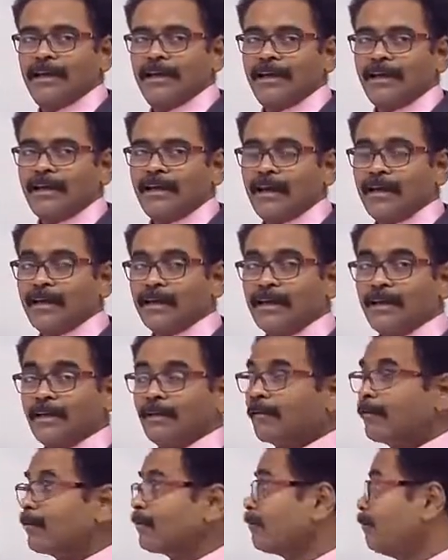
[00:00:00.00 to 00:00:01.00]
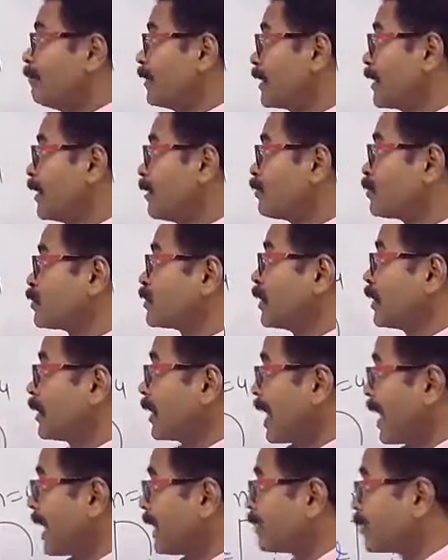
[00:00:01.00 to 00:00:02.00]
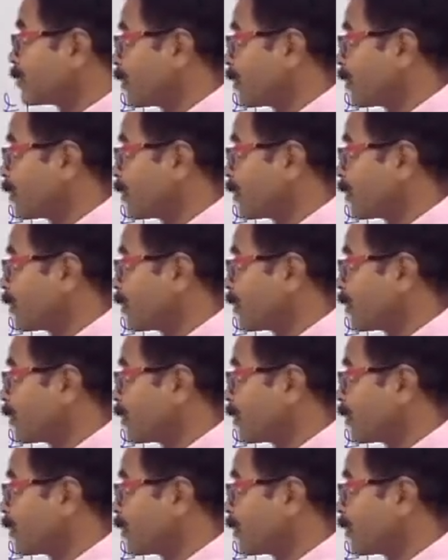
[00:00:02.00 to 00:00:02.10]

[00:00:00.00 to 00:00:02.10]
critical load becomes 9